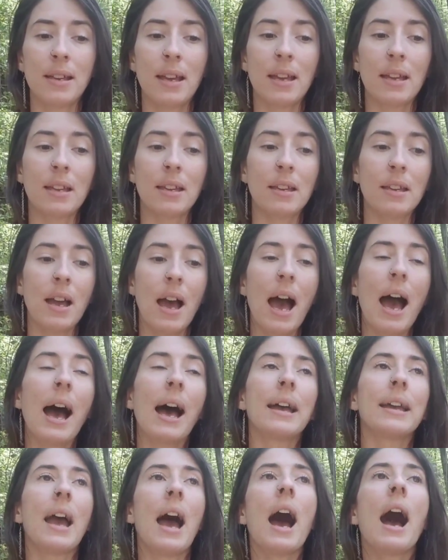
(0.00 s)
a
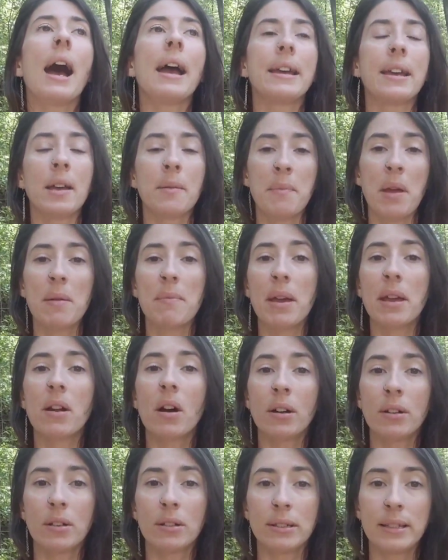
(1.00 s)
high commitment
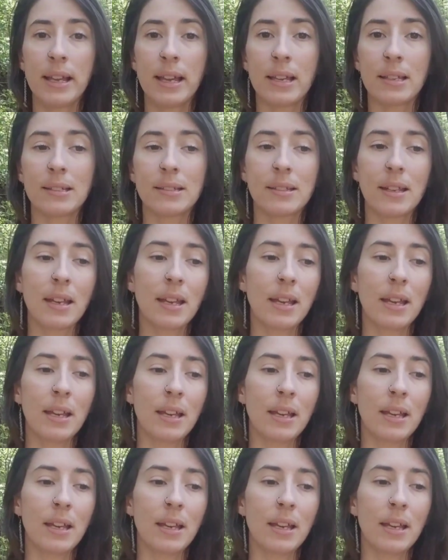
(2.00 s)
on your list,